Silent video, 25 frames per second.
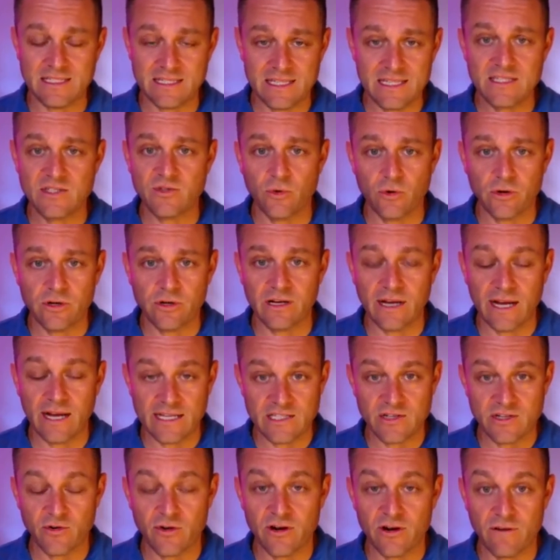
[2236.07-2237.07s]
this
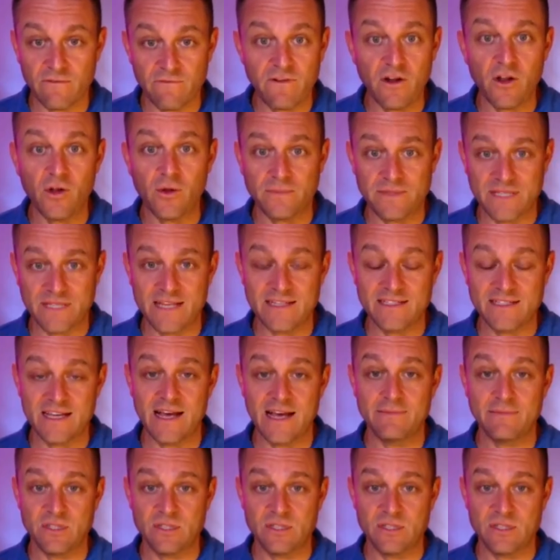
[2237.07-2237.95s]
organized in order to follow up 10 times.